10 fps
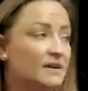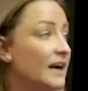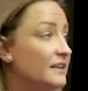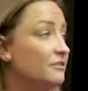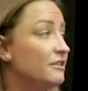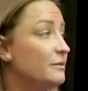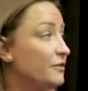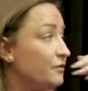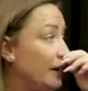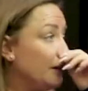and the
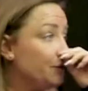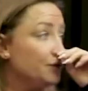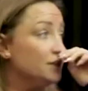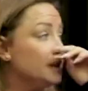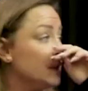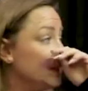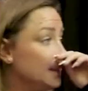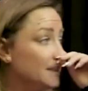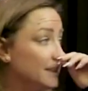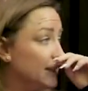agreement failed for
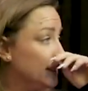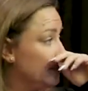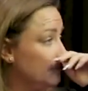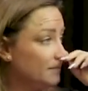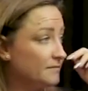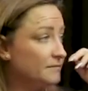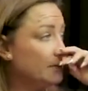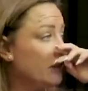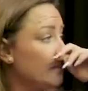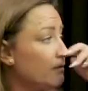uncertainty.
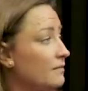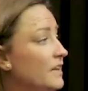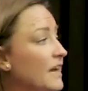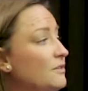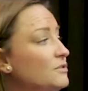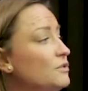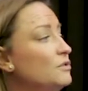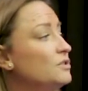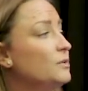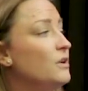The council
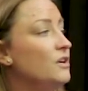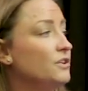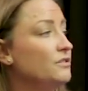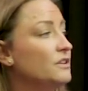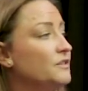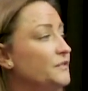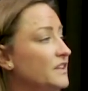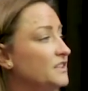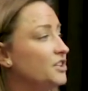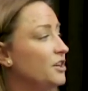also argued that the
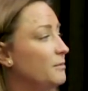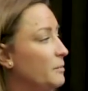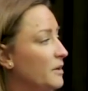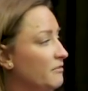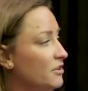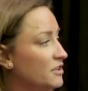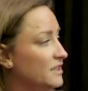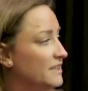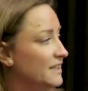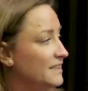fixed term, a
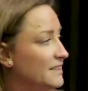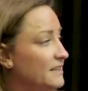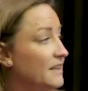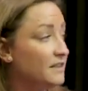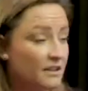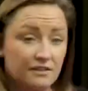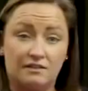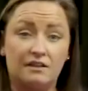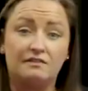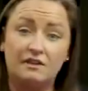periodic tenancy, that
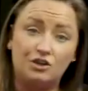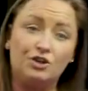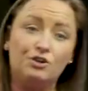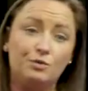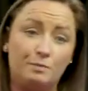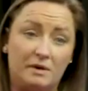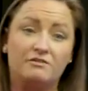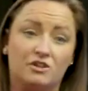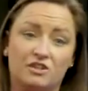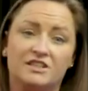the new
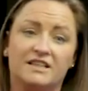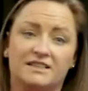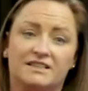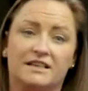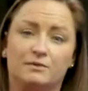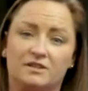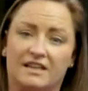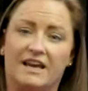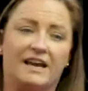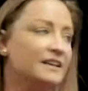periodic tenancy was
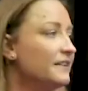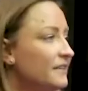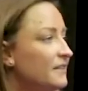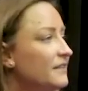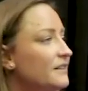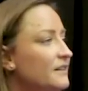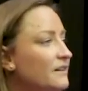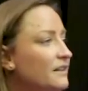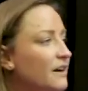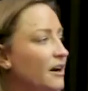again,
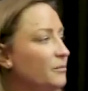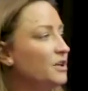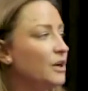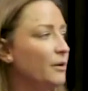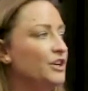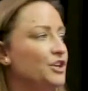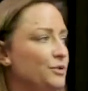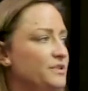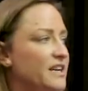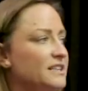a
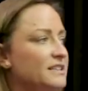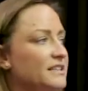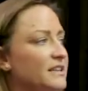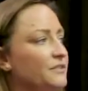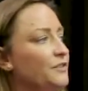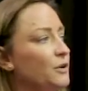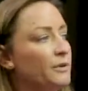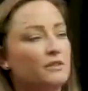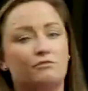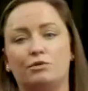new tenancy
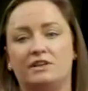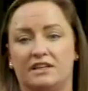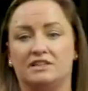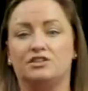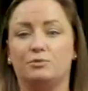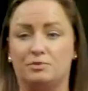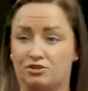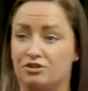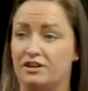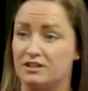following the ruling in
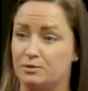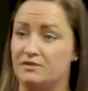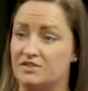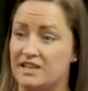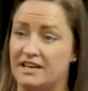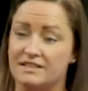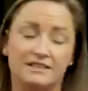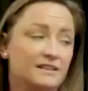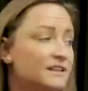Superstrike, as we've said.